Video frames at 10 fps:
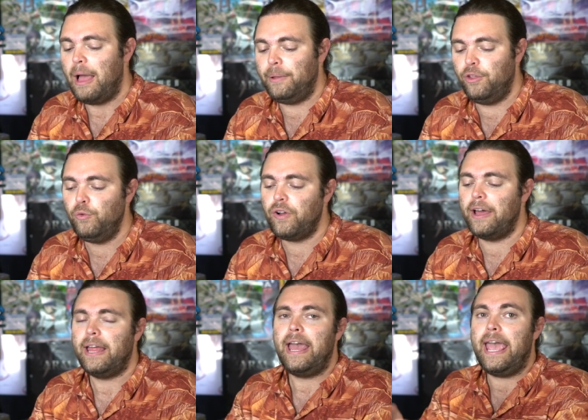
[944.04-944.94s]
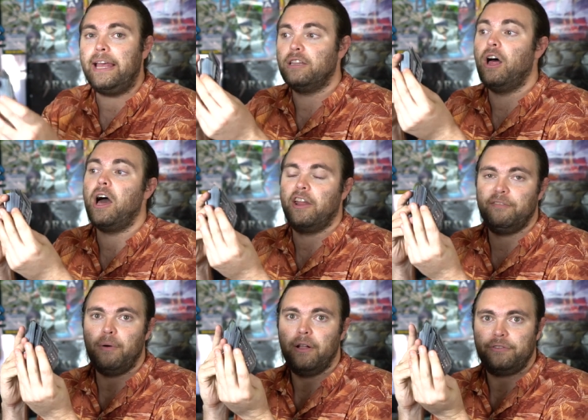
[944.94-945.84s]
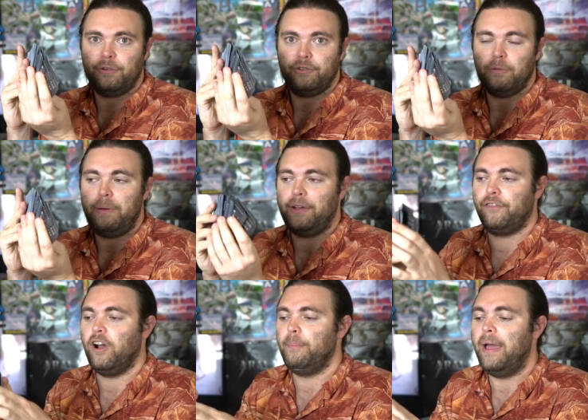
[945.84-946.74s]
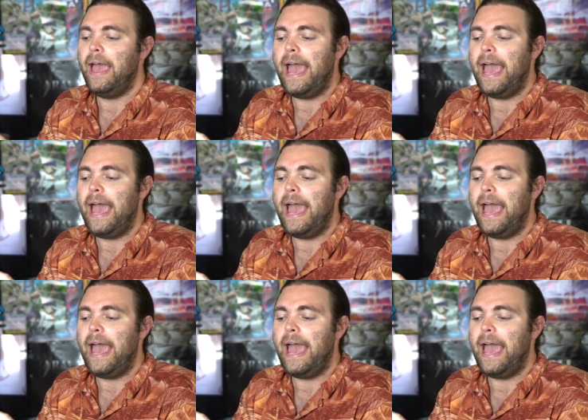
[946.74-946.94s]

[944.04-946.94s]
I mean, you've got a lot of monsters to pick from.